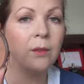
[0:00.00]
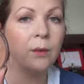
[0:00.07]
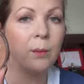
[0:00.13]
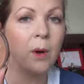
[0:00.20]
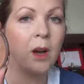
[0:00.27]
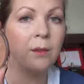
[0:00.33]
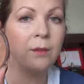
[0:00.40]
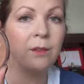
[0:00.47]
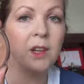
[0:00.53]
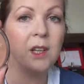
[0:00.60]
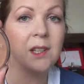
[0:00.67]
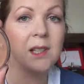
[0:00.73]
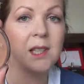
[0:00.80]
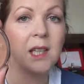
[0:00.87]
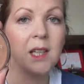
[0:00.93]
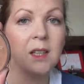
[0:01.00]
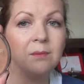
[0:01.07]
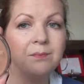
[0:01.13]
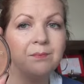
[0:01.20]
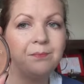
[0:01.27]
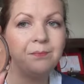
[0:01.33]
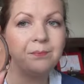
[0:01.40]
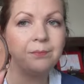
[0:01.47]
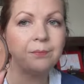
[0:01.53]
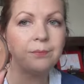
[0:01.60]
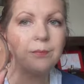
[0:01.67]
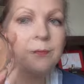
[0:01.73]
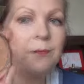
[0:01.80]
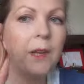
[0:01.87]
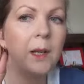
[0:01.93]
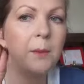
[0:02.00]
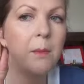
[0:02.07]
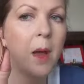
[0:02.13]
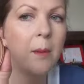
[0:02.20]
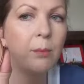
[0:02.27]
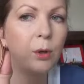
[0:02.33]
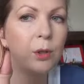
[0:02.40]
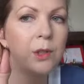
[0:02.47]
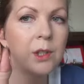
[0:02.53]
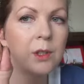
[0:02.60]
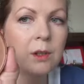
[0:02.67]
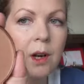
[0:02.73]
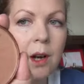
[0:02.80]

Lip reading: my fair skin. It's a fairly matte bronzer.